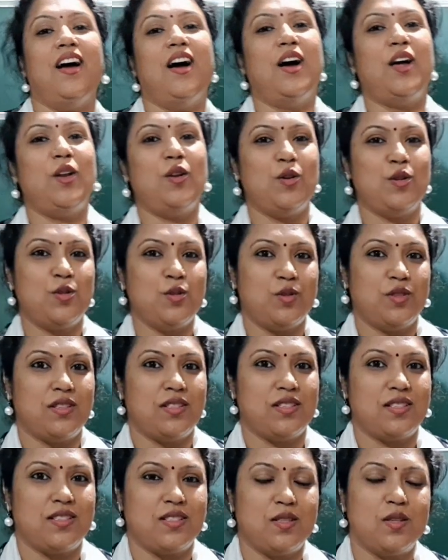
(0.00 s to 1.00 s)
Hello
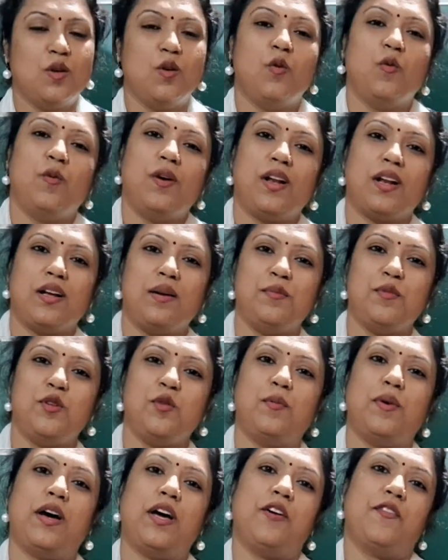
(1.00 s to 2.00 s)
students, welcome to
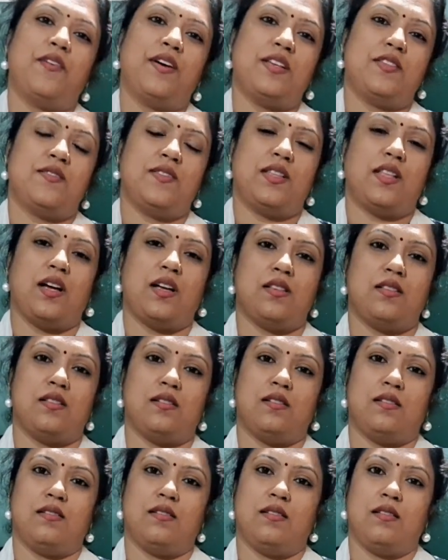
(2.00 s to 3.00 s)
BioWise with Aanchal.
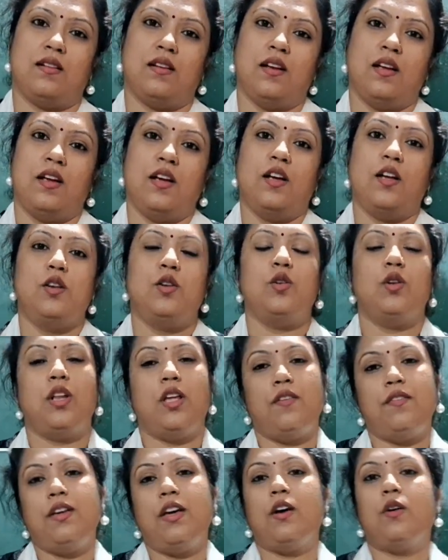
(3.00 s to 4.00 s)

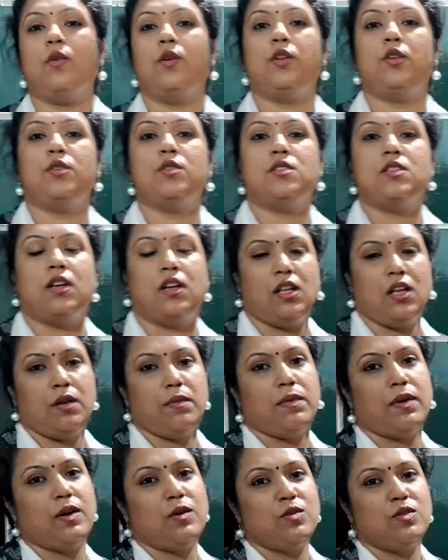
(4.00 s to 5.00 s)
Today we are going to study
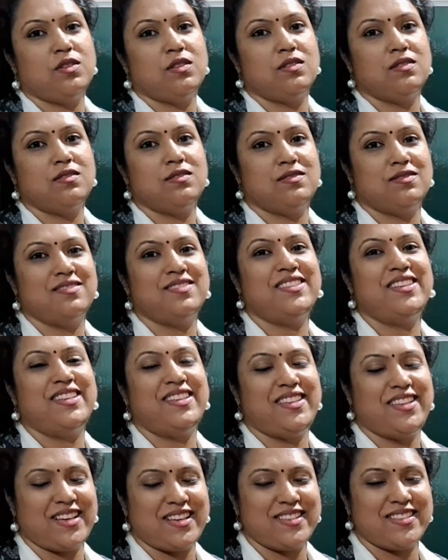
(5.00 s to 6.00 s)
about
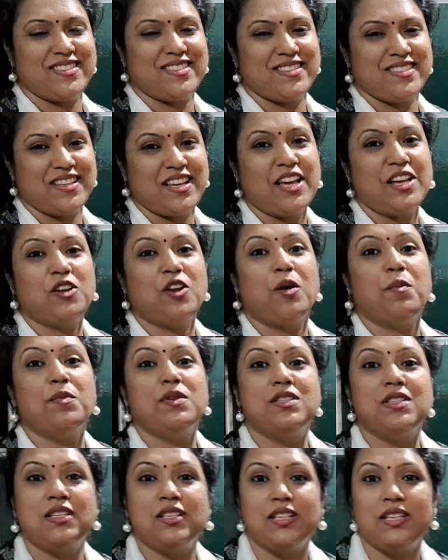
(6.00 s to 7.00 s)

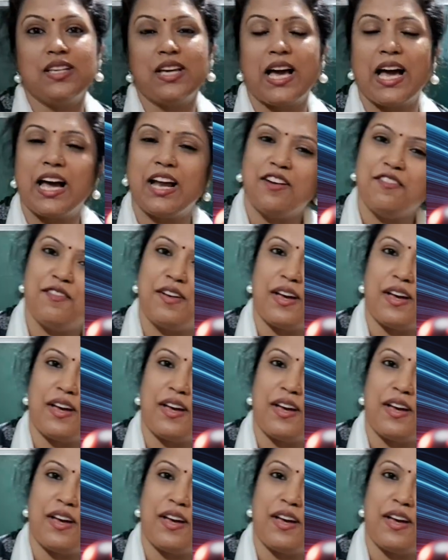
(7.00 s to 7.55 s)
atomicity and